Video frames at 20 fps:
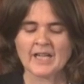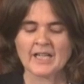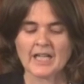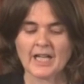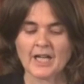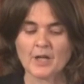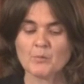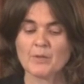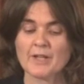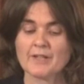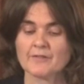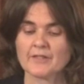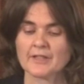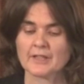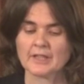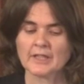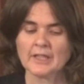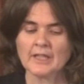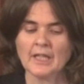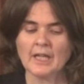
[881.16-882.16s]

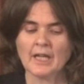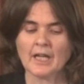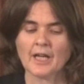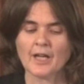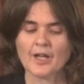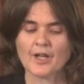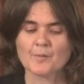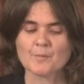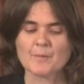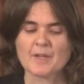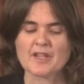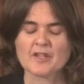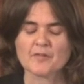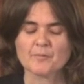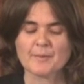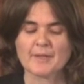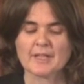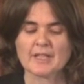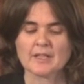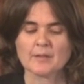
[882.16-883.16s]
However, There
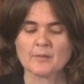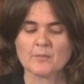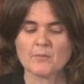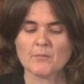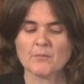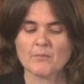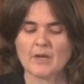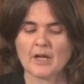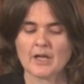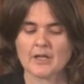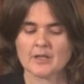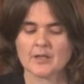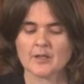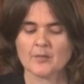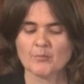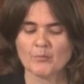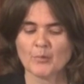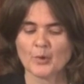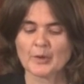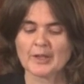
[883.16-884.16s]
have been
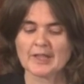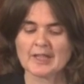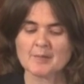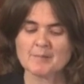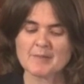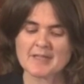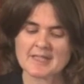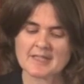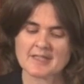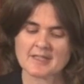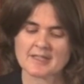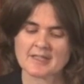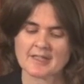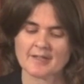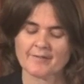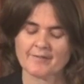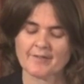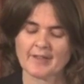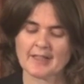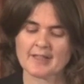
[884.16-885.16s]
more limited
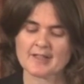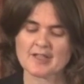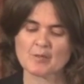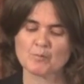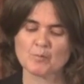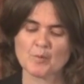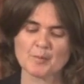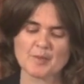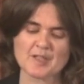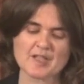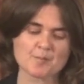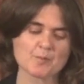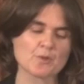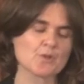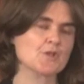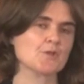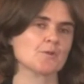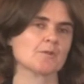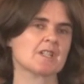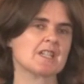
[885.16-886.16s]
effects on women's more
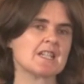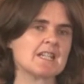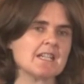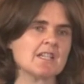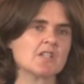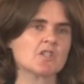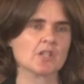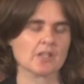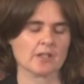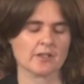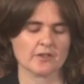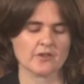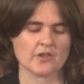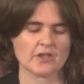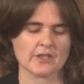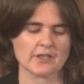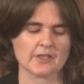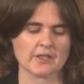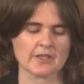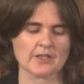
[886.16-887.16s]
strategic
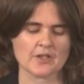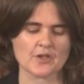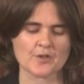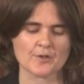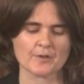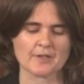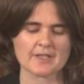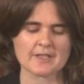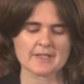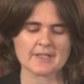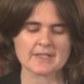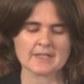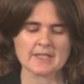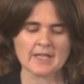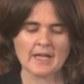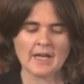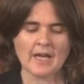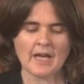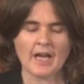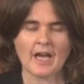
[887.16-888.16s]
gender interests,
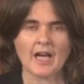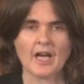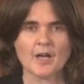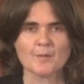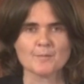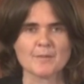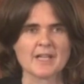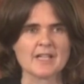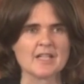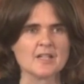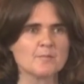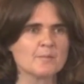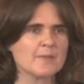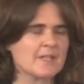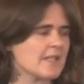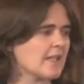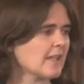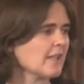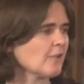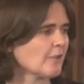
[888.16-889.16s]
and in
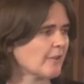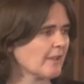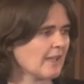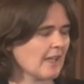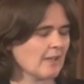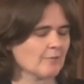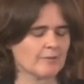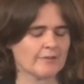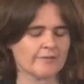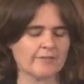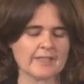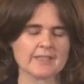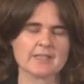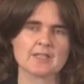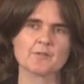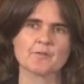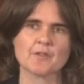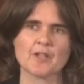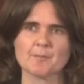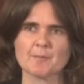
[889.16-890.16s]
particular, again,
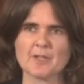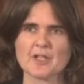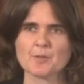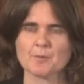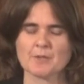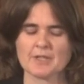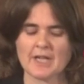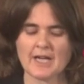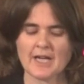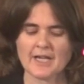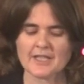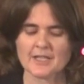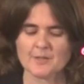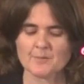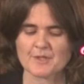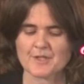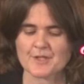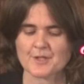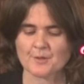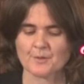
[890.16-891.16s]
reflecting very much what Hania
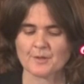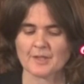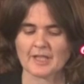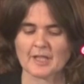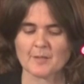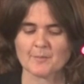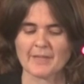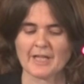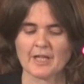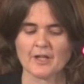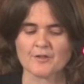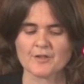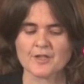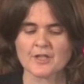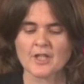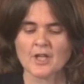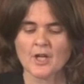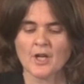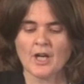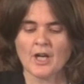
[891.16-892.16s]
was talking about,